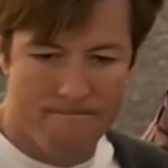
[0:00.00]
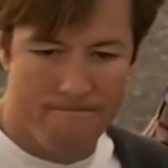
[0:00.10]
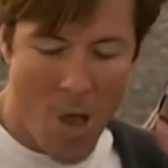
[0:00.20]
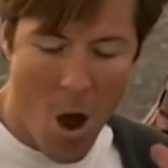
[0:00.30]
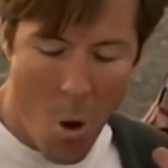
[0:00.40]

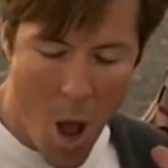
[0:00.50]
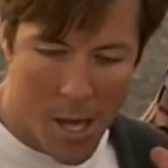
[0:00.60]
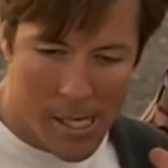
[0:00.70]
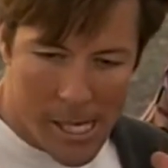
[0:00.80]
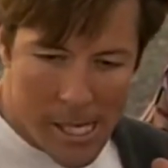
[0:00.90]
No.
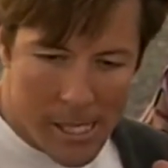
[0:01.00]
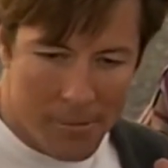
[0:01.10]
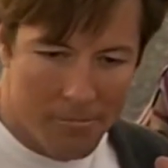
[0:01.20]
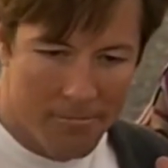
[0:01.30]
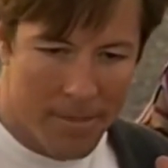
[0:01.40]

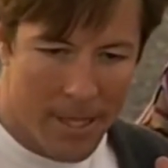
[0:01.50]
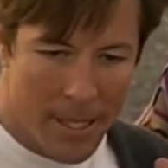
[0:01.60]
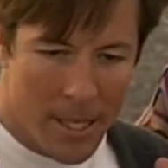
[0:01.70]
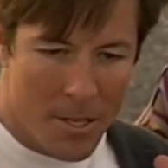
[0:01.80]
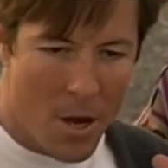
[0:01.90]

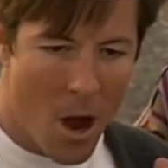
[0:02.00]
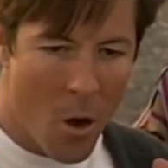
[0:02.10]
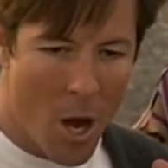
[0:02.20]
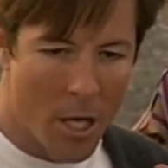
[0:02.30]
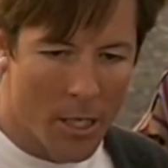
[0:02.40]
No.
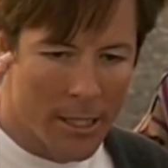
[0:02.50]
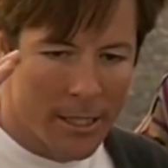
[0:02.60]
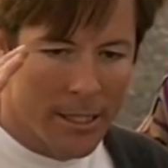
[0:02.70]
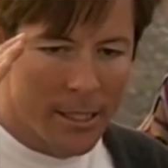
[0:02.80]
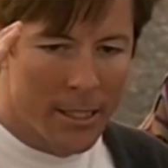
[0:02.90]

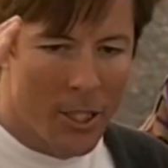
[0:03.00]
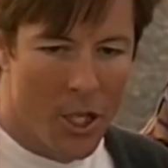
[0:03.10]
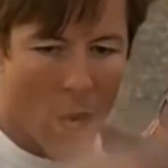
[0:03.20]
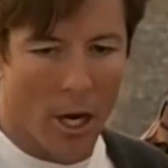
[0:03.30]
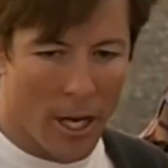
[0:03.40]

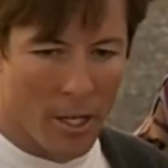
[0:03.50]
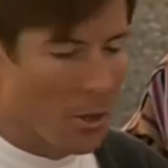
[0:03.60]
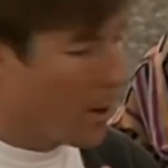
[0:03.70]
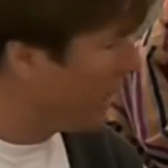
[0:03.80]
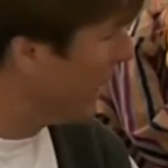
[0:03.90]
You're going to do it.